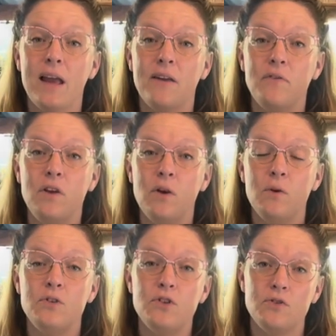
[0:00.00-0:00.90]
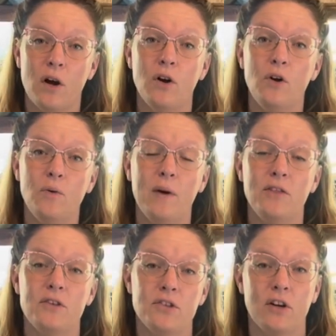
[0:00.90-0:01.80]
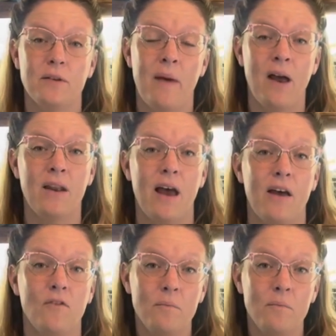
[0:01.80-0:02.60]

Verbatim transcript: If you struggle with a certain amount of